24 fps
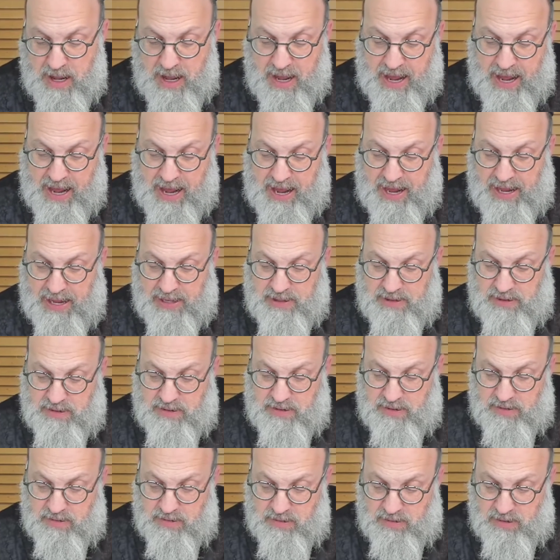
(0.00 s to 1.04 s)

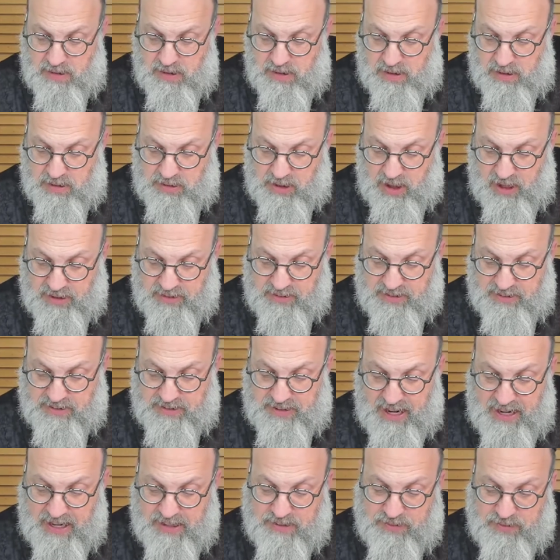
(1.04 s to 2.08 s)
And uh, Taisis
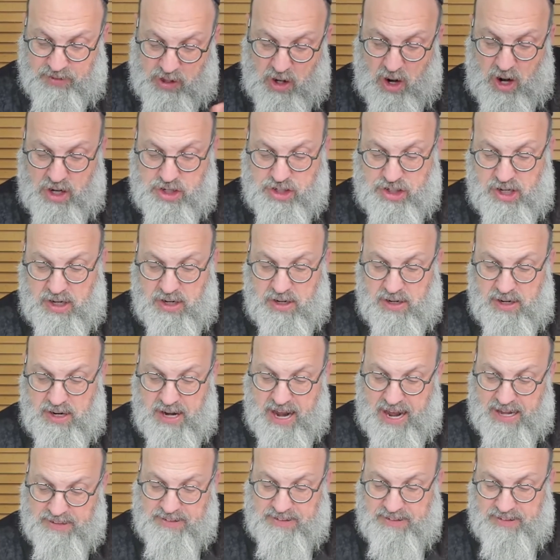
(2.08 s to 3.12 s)
says the
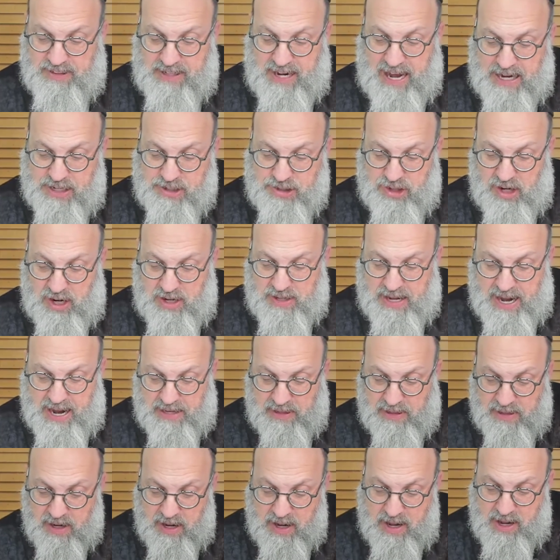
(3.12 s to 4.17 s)
He asks a kasha on
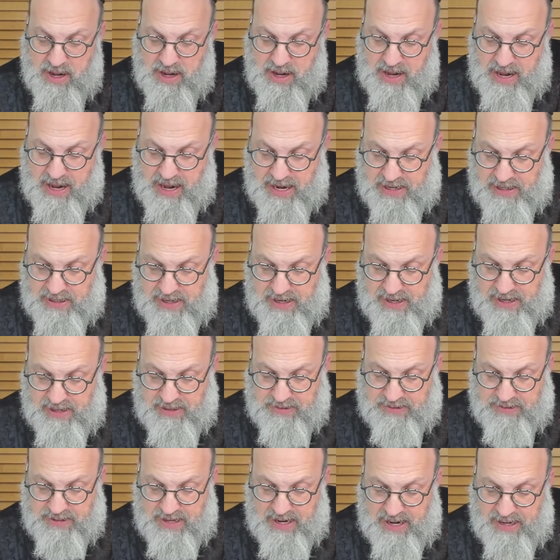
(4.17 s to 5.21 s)
that, and
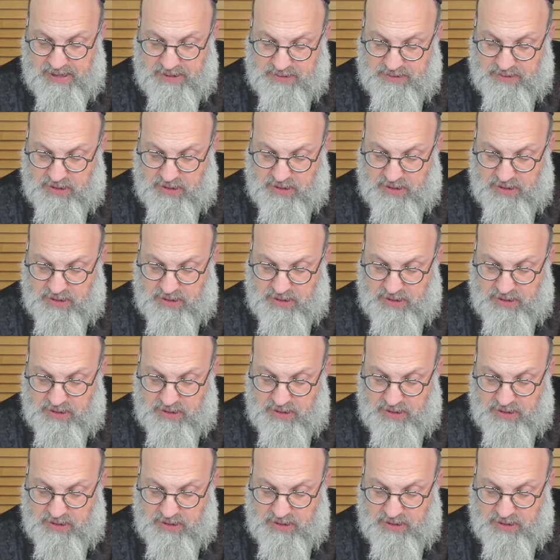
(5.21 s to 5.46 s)
he says